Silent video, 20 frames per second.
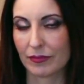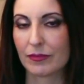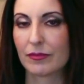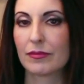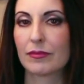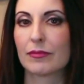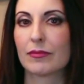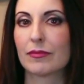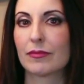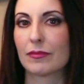
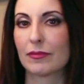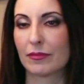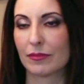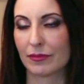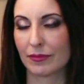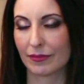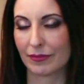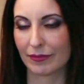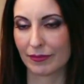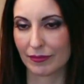
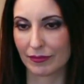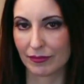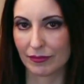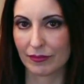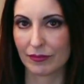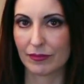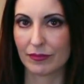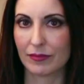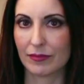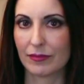
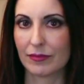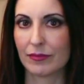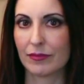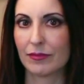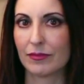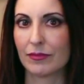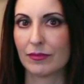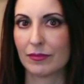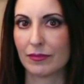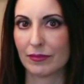
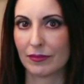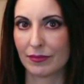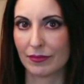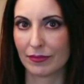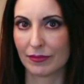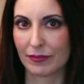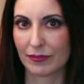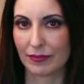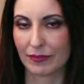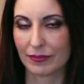
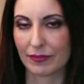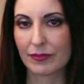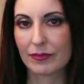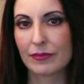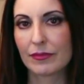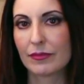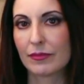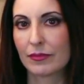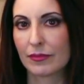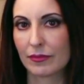
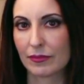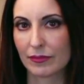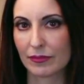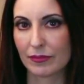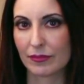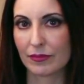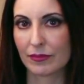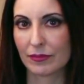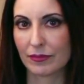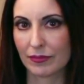
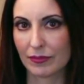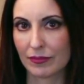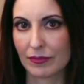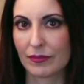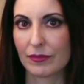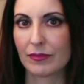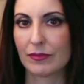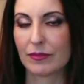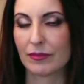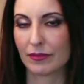
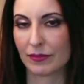No words are spoken by the person on screen.